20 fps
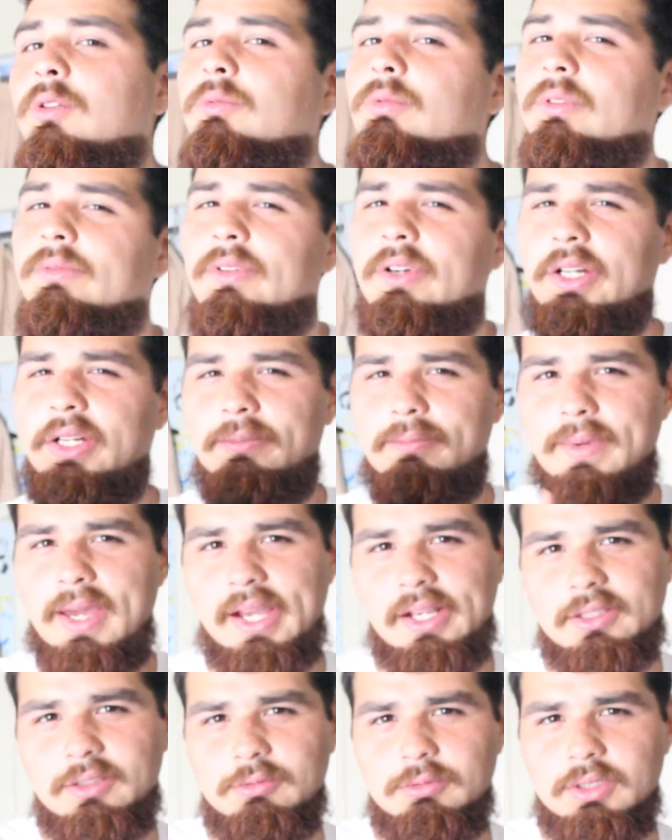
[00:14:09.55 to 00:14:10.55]
reverting
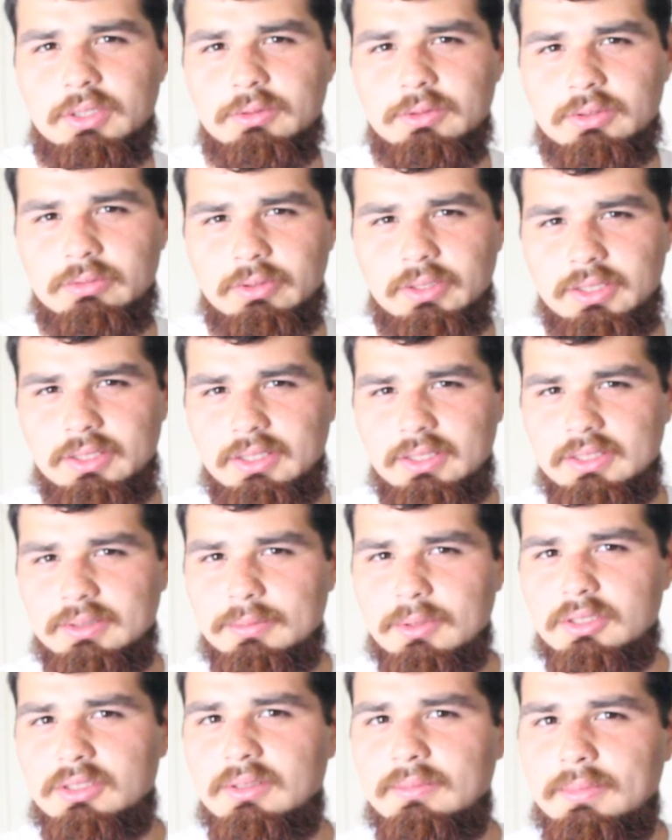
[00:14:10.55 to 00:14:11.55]
back to what it was originally
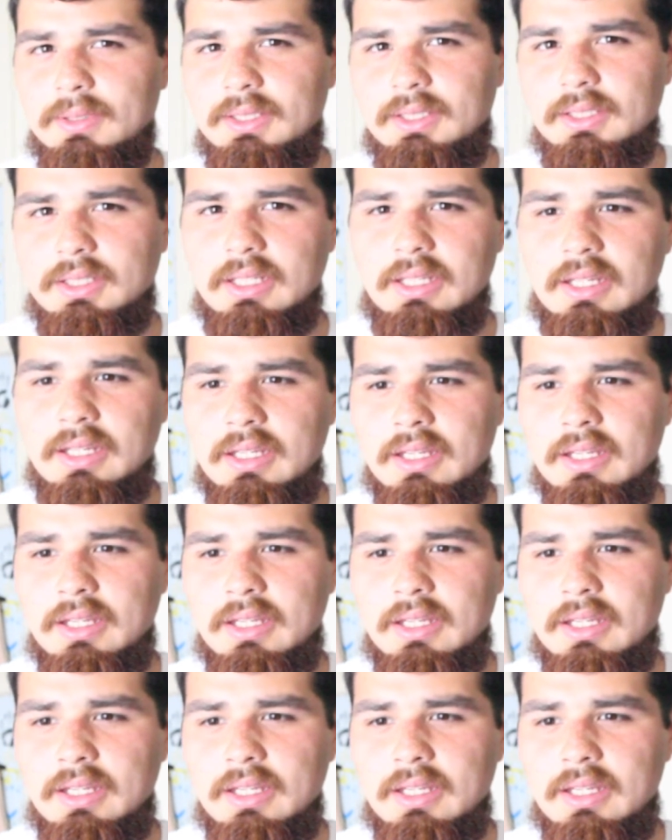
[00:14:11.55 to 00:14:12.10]
supposed to be